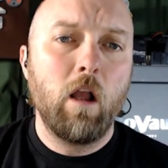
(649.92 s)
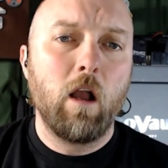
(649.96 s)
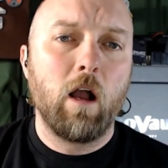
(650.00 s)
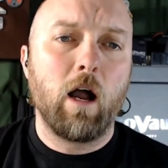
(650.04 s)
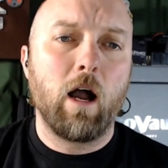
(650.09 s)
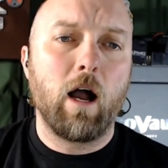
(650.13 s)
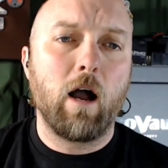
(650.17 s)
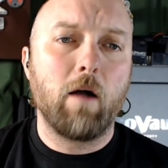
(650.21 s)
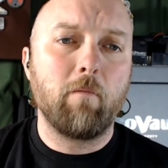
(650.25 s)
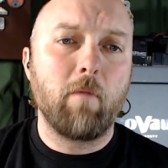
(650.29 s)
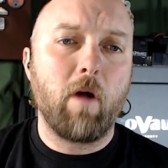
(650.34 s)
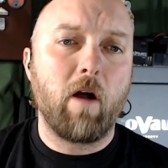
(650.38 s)

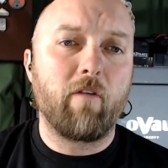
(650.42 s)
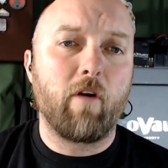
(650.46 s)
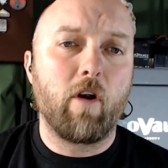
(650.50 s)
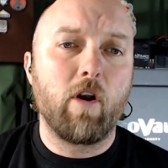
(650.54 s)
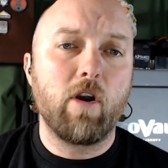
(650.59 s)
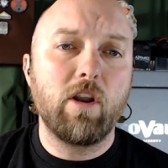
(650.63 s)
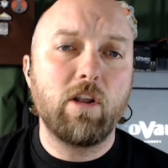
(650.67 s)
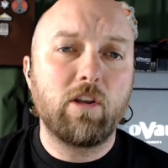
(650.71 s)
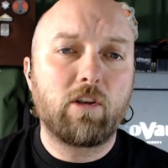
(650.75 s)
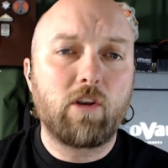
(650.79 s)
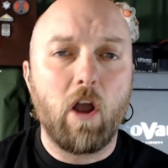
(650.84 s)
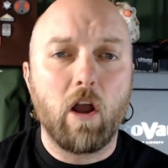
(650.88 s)
I've
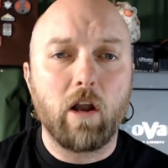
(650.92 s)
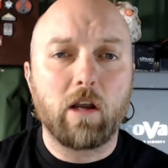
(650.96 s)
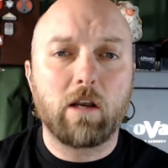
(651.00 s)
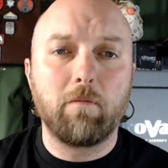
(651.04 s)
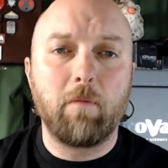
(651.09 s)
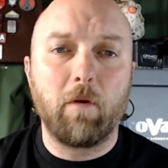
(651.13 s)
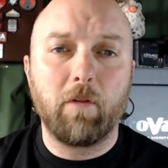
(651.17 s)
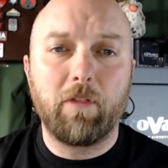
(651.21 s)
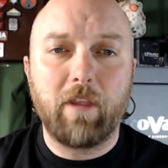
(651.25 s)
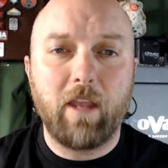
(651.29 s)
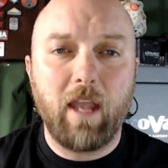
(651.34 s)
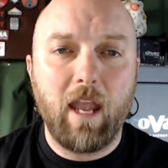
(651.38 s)
already talked
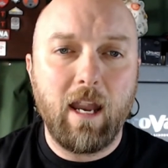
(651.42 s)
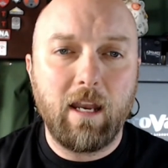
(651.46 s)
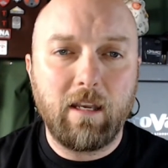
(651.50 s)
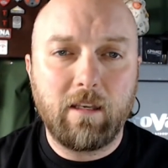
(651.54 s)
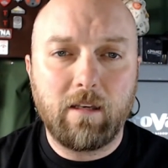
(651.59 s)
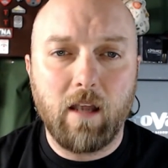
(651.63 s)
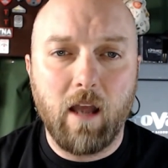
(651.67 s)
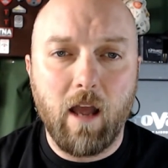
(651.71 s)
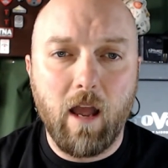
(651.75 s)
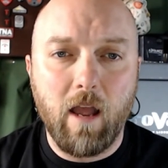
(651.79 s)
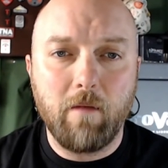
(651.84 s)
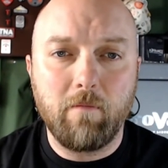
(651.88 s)
about the
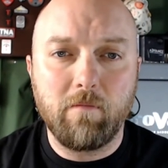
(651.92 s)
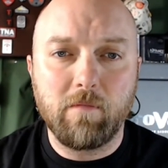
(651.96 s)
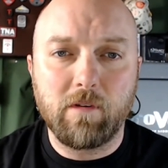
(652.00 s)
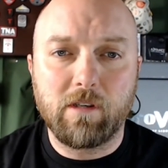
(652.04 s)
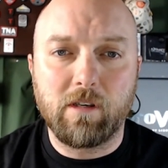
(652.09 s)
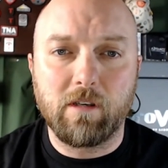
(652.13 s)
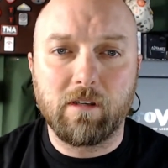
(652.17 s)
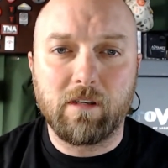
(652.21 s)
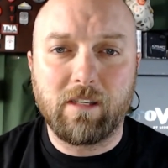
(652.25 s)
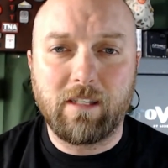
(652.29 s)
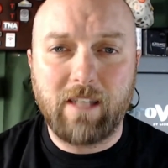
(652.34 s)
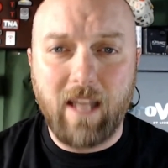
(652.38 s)
8
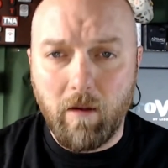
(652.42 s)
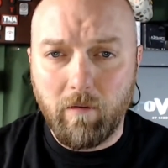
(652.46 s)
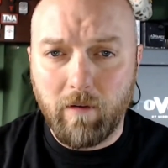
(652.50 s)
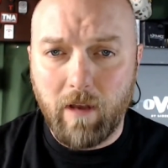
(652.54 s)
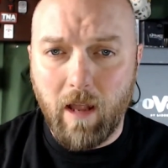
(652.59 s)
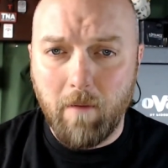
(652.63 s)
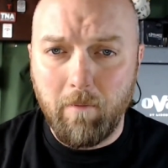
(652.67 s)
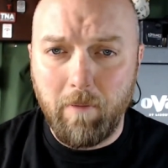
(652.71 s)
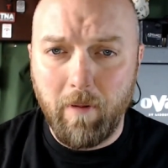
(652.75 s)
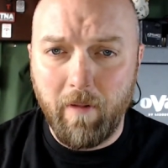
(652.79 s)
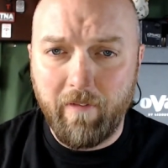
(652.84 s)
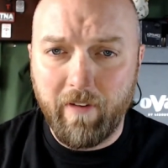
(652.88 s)
times sound
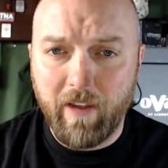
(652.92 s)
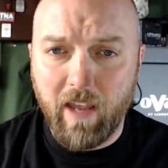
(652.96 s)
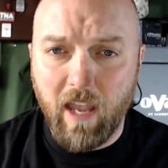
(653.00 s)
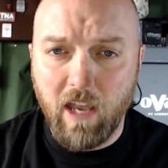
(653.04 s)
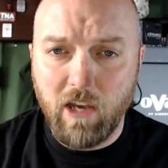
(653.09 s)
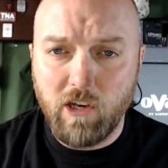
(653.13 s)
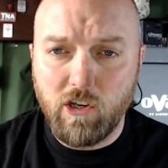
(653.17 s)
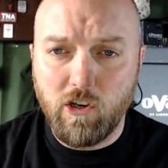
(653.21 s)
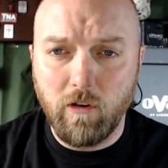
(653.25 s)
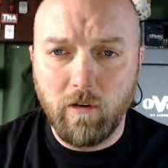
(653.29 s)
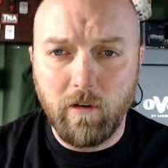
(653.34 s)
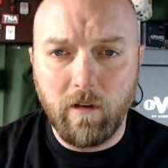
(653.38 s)

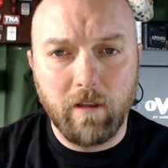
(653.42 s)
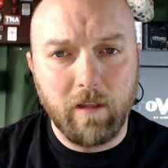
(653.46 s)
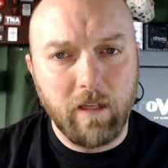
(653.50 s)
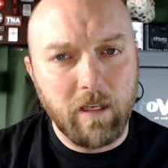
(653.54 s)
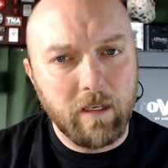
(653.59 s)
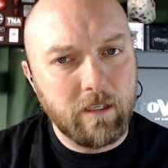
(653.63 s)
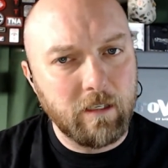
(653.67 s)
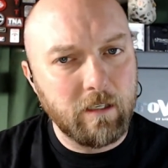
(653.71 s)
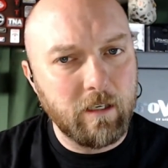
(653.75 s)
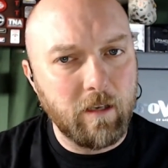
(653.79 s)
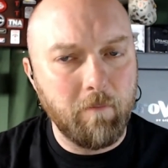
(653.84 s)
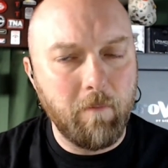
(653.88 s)
amplification, and
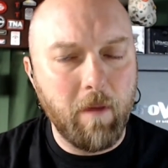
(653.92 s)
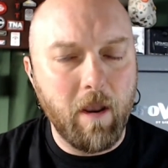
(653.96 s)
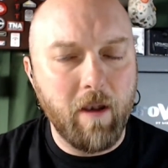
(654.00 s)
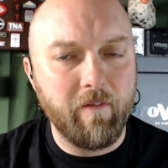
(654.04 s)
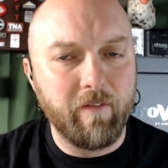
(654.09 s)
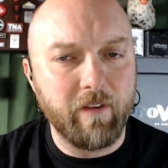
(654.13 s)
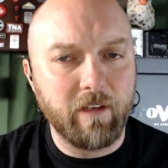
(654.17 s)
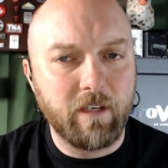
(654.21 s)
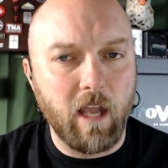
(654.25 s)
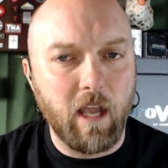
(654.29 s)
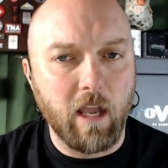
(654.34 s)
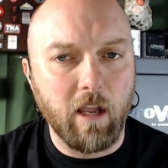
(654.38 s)
this is a bit
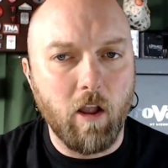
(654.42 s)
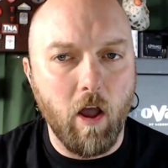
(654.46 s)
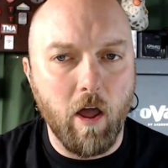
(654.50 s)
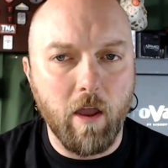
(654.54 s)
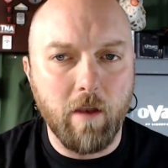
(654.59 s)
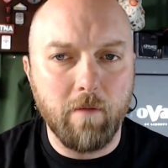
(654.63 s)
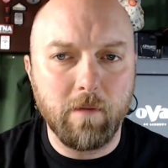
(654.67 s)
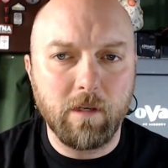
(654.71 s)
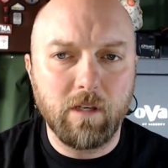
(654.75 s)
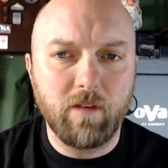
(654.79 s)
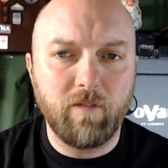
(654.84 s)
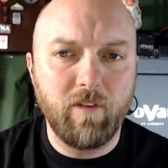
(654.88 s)
of a
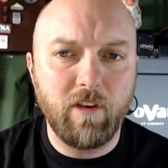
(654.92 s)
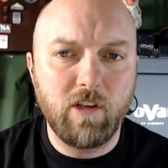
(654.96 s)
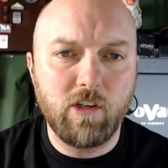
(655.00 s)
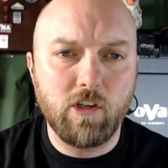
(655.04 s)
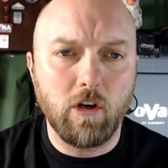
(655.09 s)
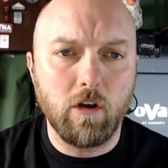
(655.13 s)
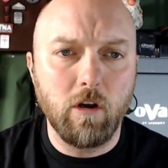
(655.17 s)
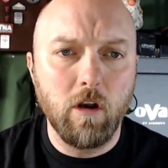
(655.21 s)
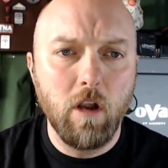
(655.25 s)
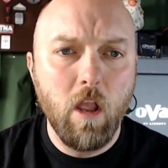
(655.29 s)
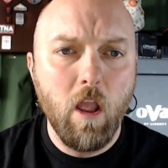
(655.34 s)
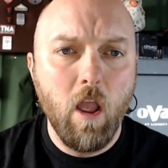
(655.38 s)
dichotomous
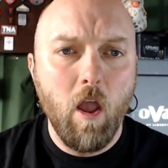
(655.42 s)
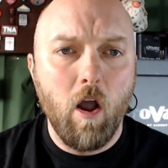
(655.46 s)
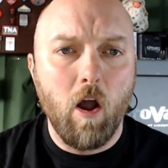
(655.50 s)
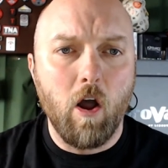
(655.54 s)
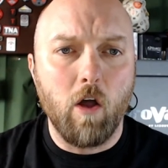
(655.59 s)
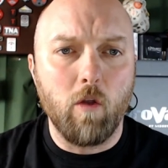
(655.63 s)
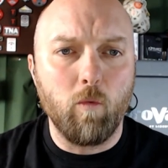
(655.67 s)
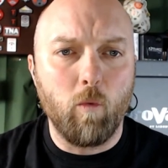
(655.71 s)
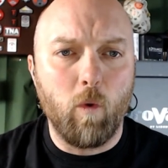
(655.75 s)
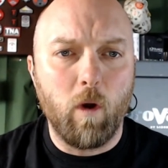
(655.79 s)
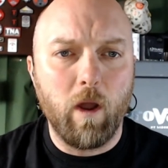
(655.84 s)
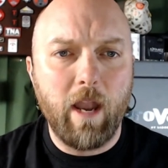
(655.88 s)
feature.
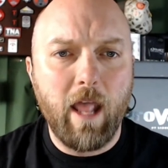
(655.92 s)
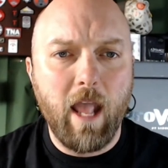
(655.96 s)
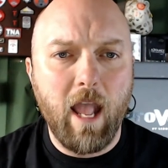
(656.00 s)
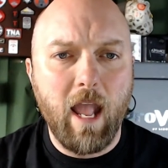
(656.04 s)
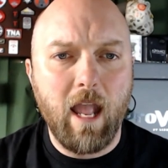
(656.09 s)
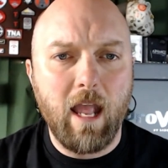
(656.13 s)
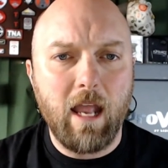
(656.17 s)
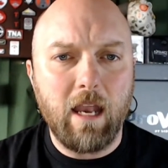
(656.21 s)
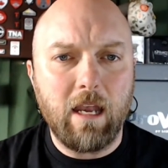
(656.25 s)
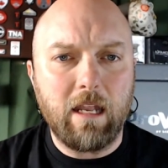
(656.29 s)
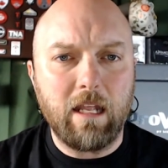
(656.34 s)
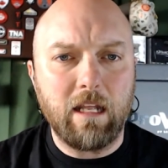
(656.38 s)
On one
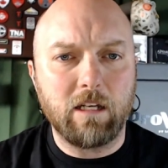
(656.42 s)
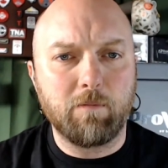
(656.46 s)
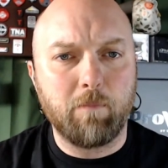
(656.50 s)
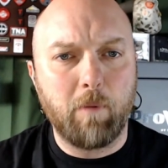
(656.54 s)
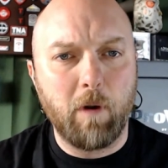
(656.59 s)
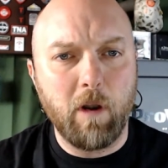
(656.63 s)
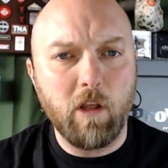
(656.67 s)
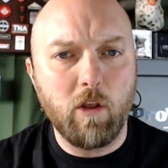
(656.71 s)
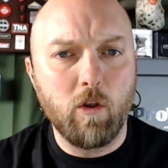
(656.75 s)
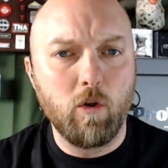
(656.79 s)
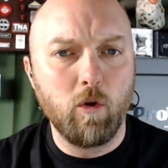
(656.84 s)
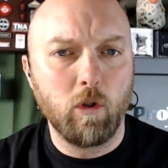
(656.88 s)
hand, it's
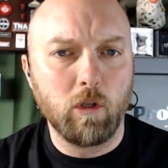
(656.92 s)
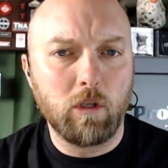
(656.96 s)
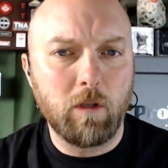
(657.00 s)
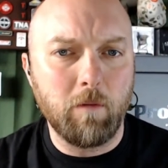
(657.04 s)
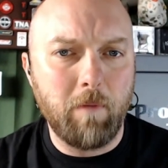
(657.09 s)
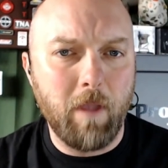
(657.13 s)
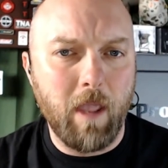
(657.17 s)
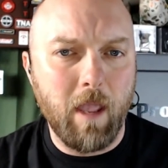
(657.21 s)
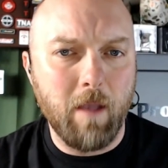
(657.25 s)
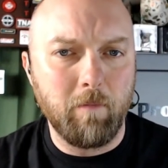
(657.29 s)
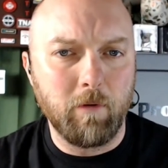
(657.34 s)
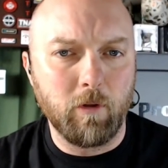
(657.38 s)
pretty cool to
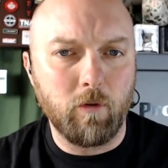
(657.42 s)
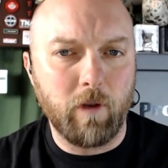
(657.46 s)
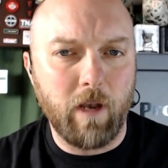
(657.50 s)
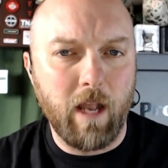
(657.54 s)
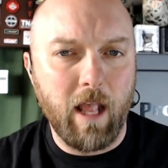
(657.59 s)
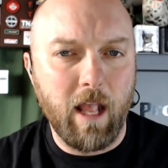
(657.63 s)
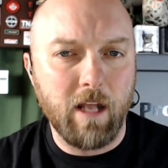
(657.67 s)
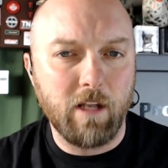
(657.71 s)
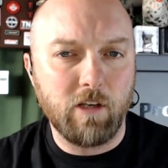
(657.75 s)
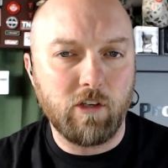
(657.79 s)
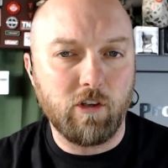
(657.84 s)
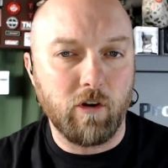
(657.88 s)
be able to
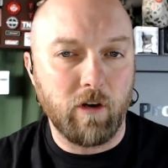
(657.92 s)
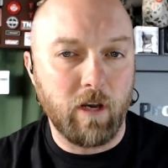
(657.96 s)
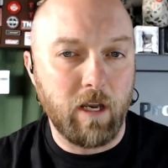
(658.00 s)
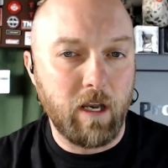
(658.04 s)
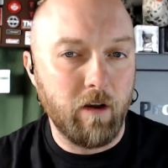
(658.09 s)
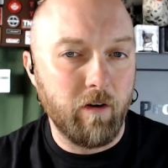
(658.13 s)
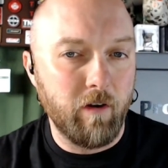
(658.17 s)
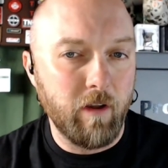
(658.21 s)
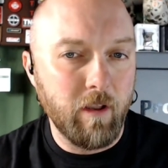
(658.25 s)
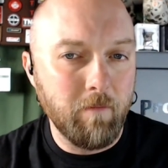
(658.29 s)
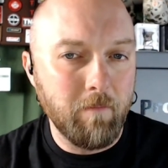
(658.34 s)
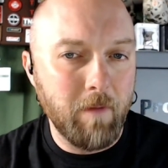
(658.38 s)
enhance your
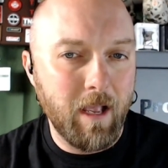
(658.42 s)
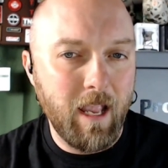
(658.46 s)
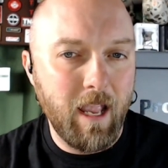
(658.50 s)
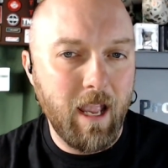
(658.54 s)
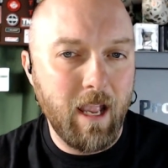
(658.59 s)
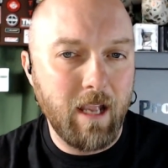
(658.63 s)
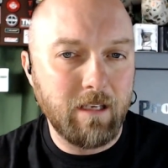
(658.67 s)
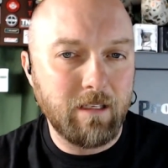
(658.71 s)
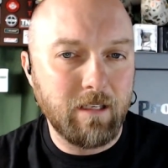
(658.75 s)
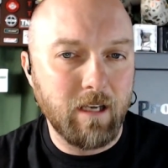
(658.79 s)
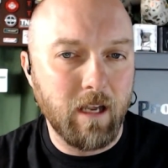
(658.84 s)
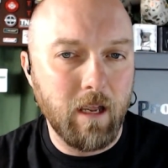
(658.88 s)
hearing by
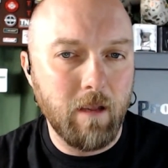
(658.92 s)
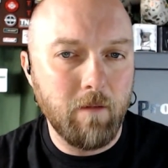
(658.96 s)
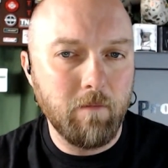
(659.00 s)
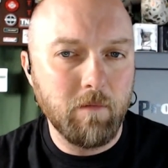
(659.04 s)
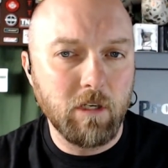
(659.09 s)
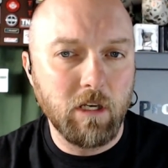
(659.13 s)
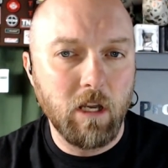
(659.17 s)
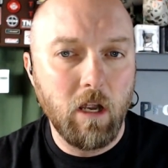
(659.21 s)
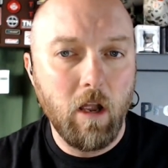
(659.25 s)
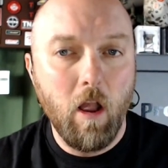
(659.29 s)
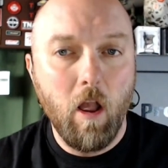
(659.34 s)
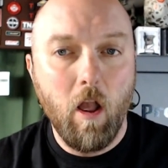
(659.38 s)
8
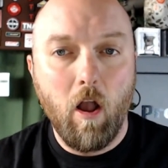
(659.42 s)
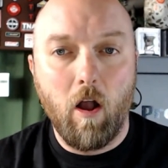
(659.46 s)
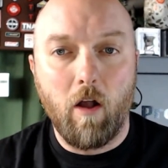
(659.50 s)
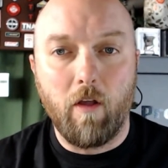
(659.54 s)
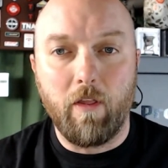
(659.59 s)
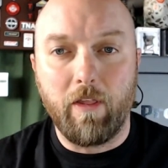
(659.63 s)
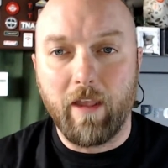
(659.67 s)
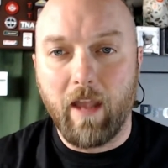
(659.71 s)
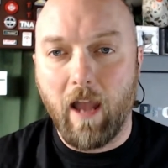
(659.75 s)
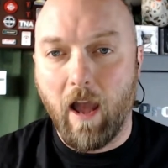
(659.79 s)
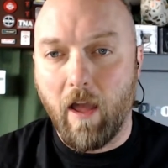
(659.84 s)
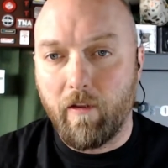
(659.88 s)
times.
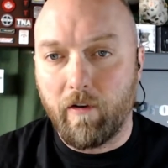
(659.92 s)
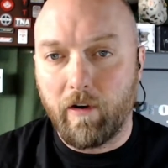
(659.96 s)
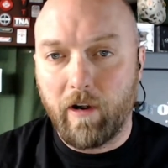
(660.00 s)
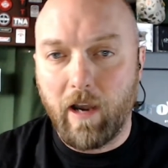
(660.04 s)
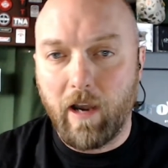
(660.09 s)
On the other